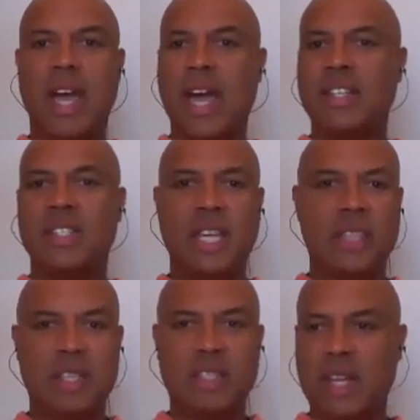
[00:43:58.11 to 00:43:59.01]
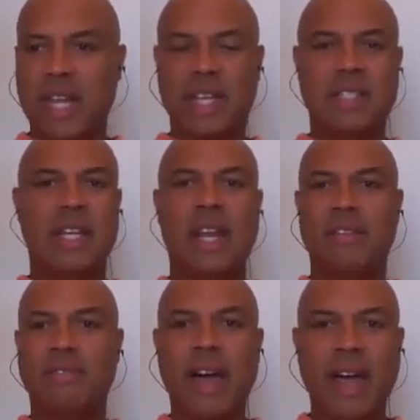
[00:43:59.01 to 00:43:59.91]
I said this in
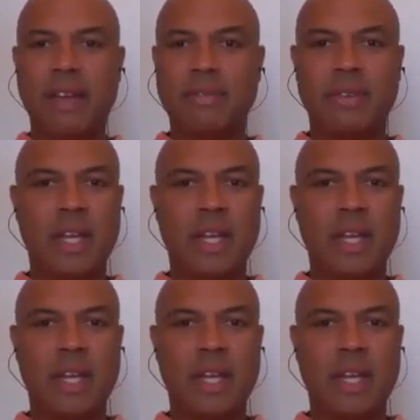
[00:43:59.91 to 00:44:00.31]
1985,